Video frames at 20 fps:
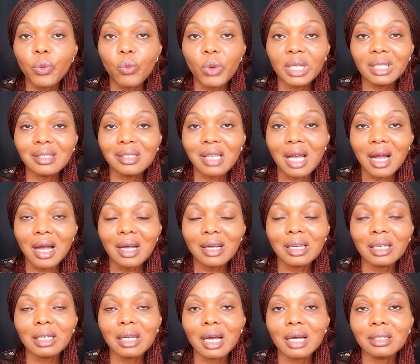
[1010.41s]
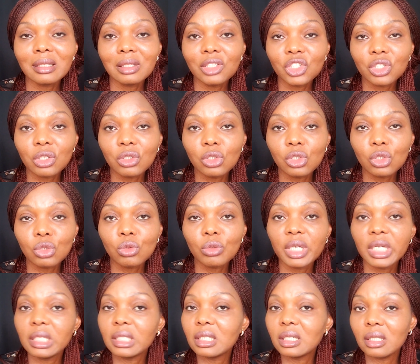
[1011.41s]
winter, in addition to
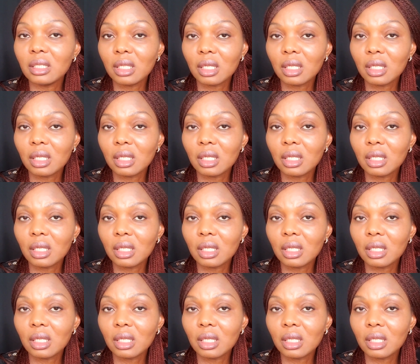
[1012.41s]
heating